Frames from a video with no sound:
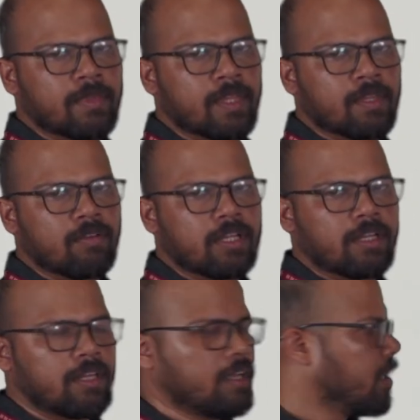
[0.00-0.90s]
Okay.
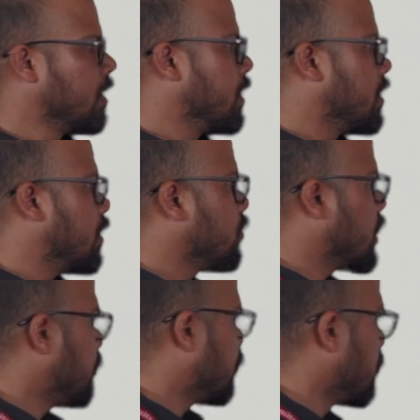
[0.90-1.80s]
Now we can
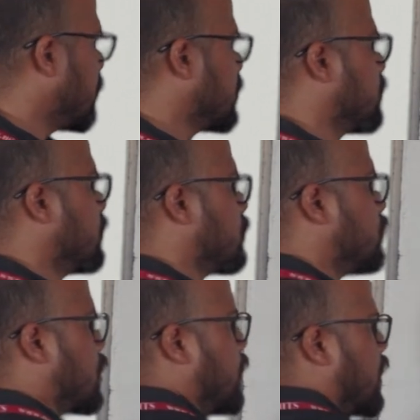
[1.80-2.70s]
prove also this one,
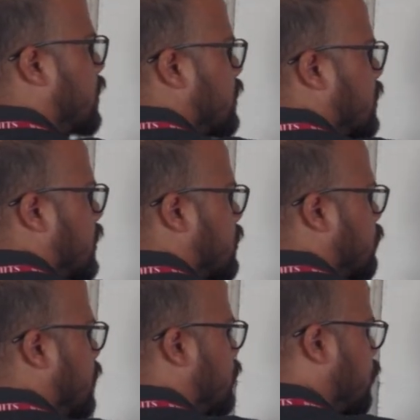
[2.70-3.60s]
why these things will
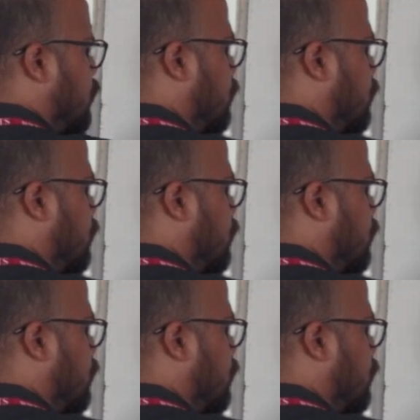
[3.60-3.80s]
true.